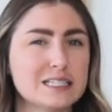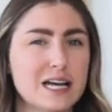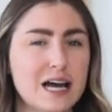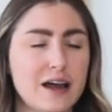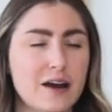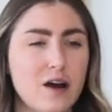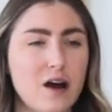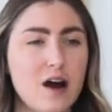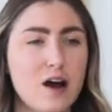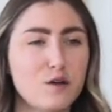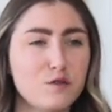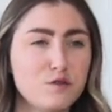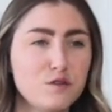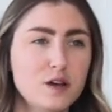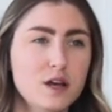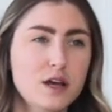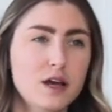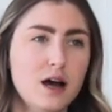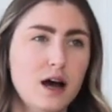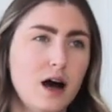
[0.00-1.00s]
is cut off.
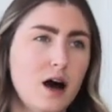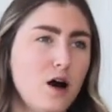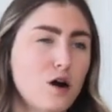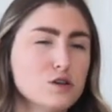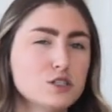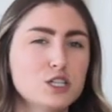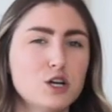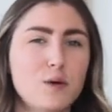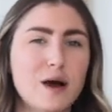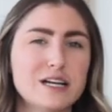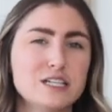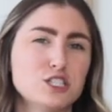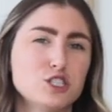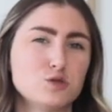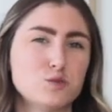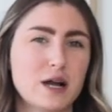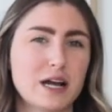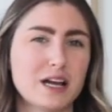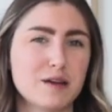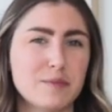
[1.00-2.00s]
Also, I
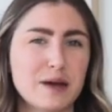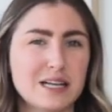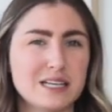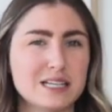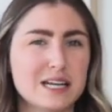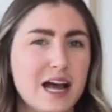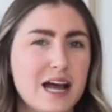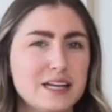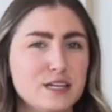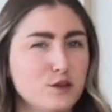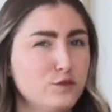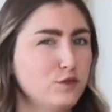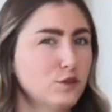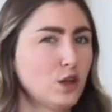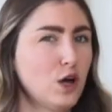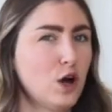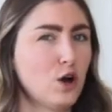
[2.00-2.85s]
just recommend kind of